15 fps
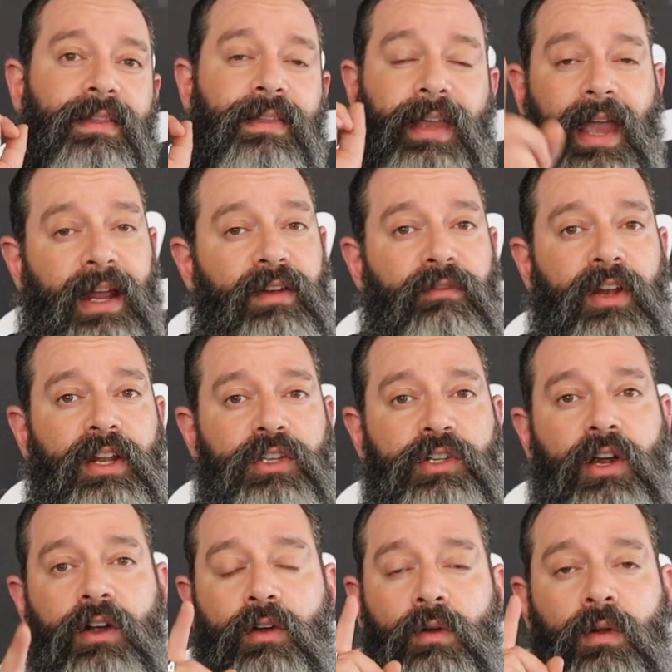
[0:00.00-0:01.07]
the activated
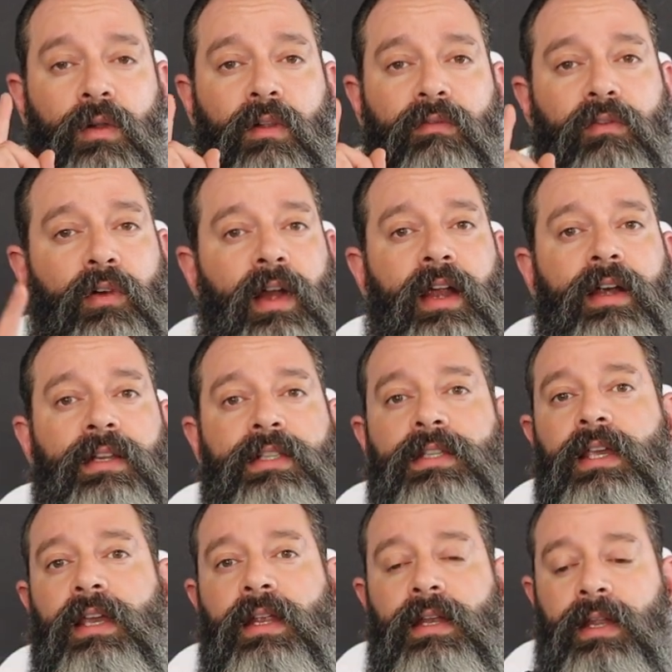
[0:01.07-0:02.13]
charcoal for hair and
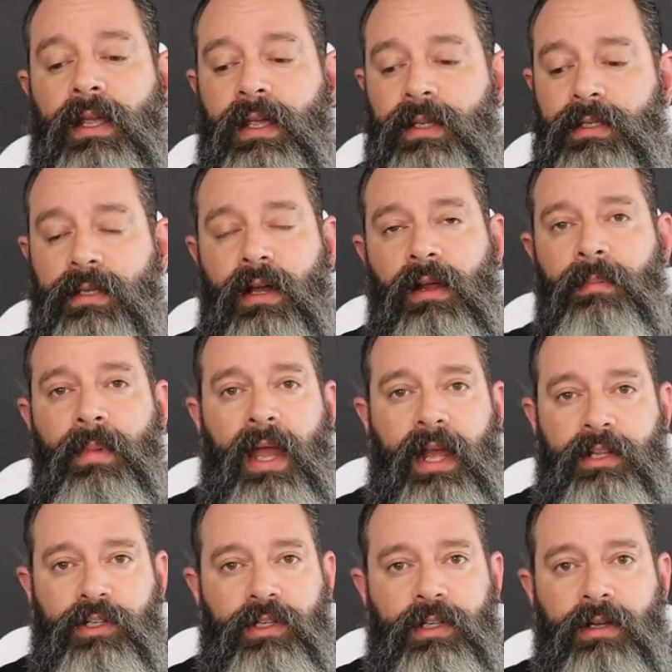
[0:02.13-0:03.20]
skin is
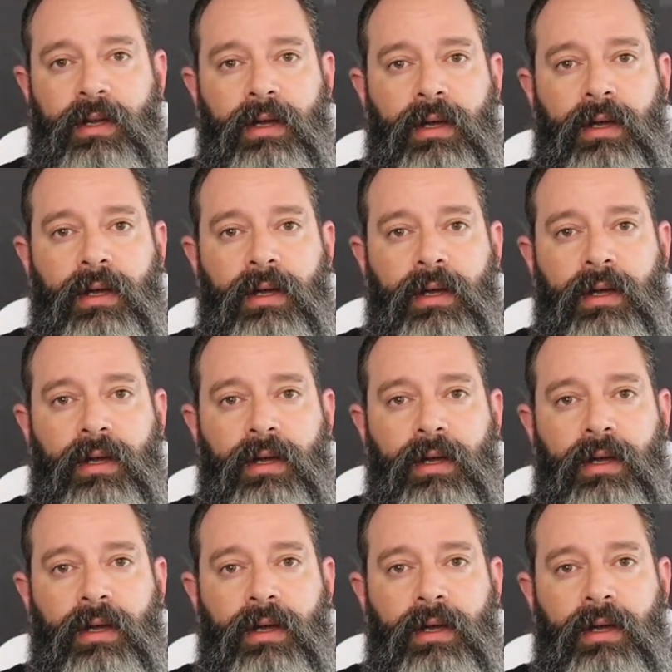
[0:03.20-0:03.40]
unmatched.